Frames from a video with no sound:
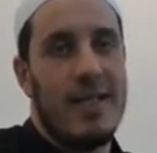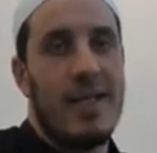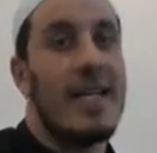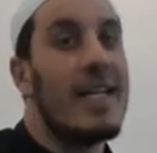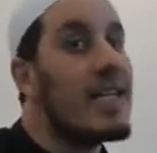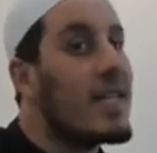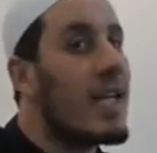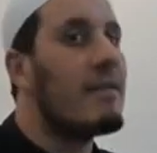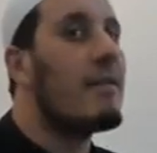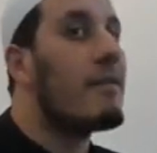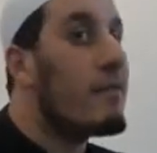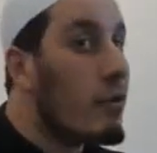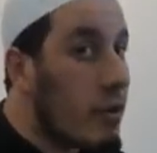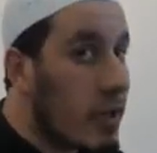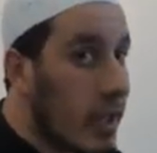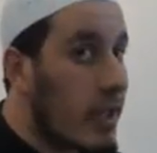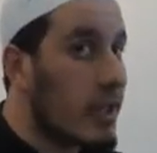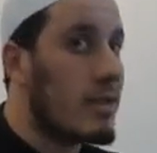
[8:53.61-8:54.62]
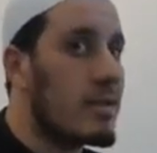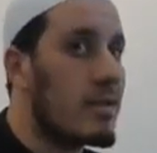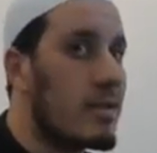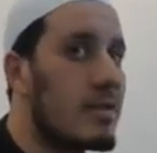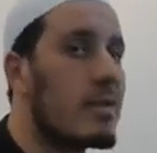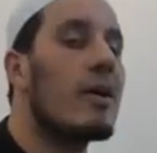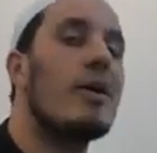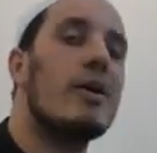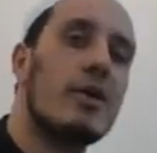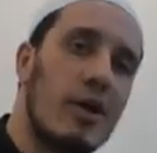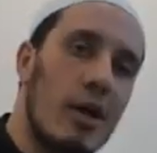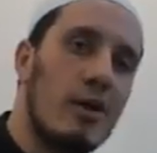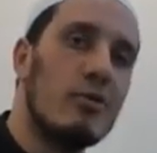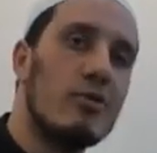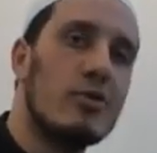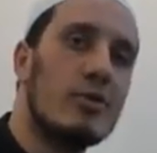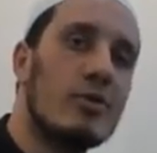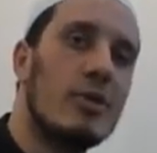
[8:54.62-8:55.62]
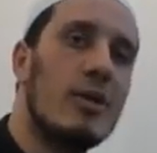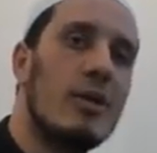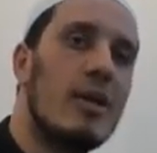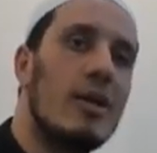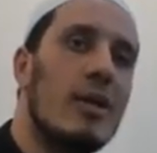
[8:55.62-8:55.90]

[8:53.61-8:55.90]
He never forgets those